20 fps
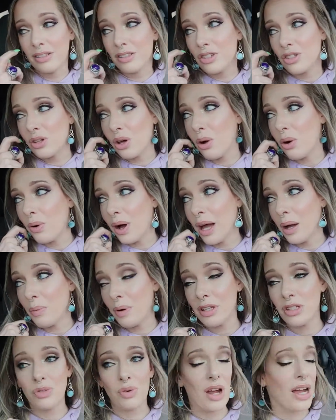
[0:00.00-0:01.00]
So I
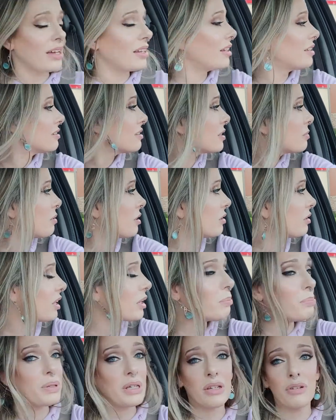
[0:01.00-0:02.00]
was right, it smelled
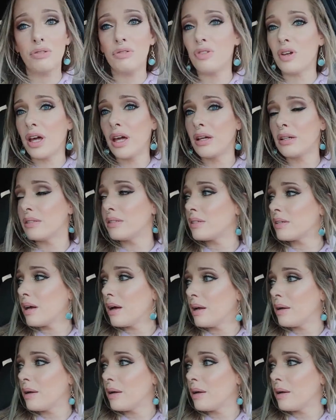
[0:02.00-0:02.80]
like beef and